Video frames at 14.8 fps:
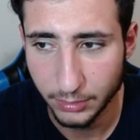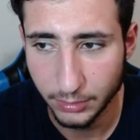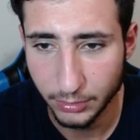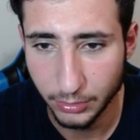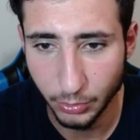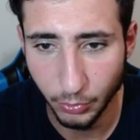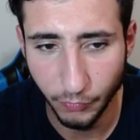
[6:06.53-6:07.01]

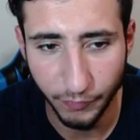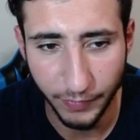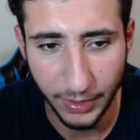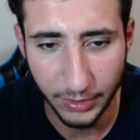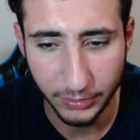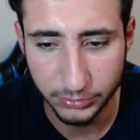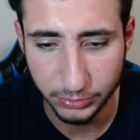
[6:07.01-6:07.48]
No
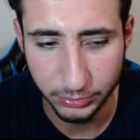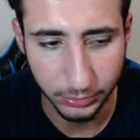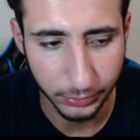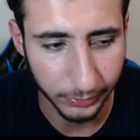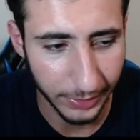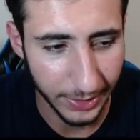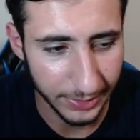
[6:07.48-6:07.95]
foul too,
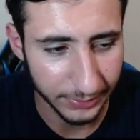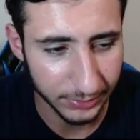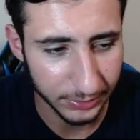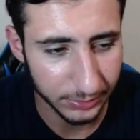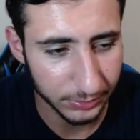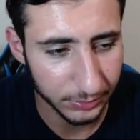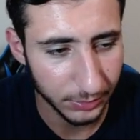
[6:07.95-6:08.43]
great.
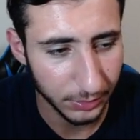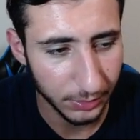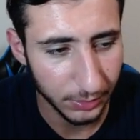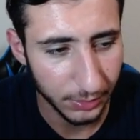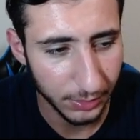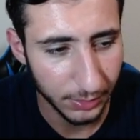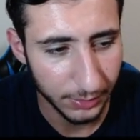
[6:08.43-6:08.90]

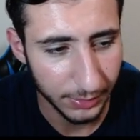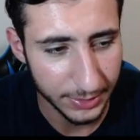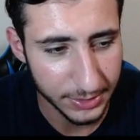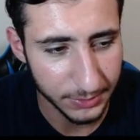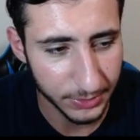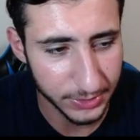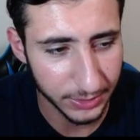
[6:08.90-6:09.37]
Let's
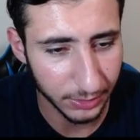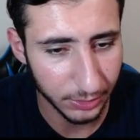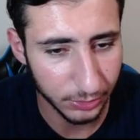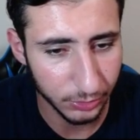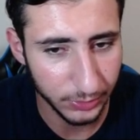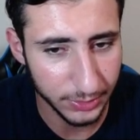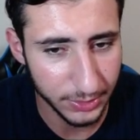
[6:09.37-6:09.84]
see what's he gonna
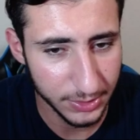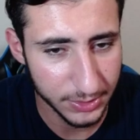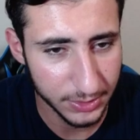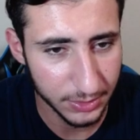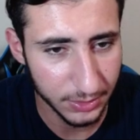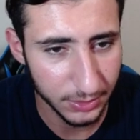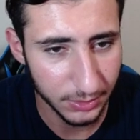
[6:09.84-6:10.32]
do in this
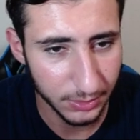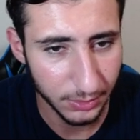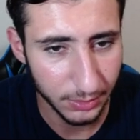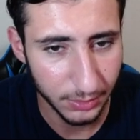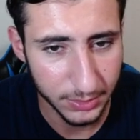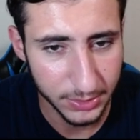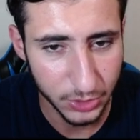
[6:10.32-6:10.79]

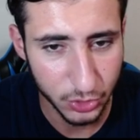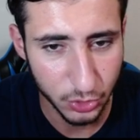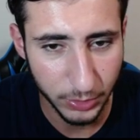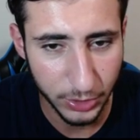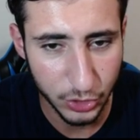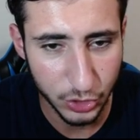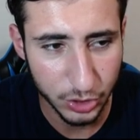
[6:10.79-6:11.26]

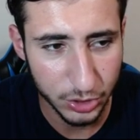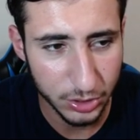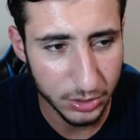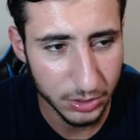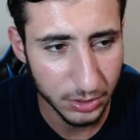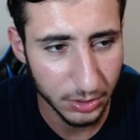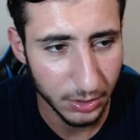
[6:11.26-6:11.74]
situation.
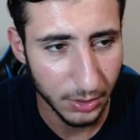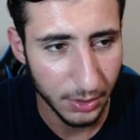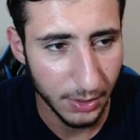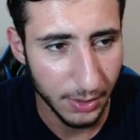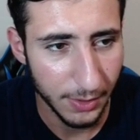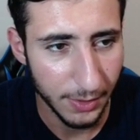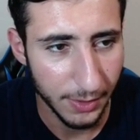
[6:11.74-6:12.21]

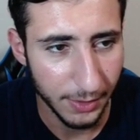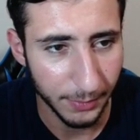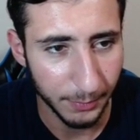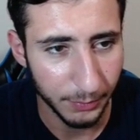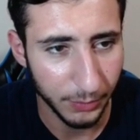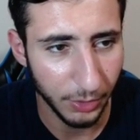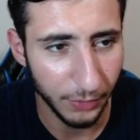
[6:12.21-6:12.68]

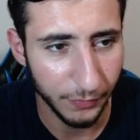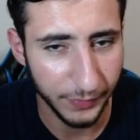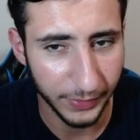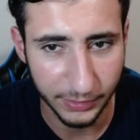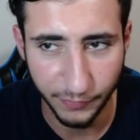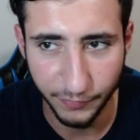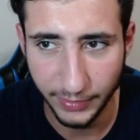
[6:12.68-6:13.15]
Perfect
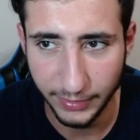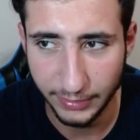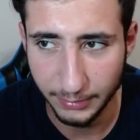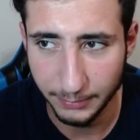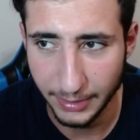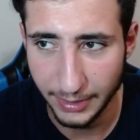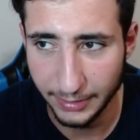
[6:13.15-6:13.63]

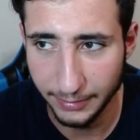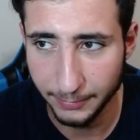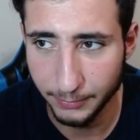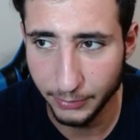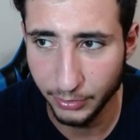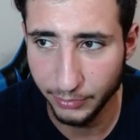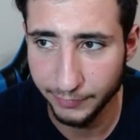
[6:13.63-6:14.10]
defending, man,
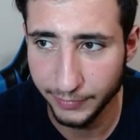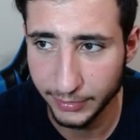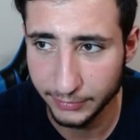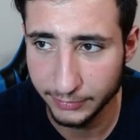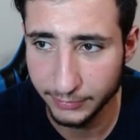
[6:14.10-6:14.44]
perfect.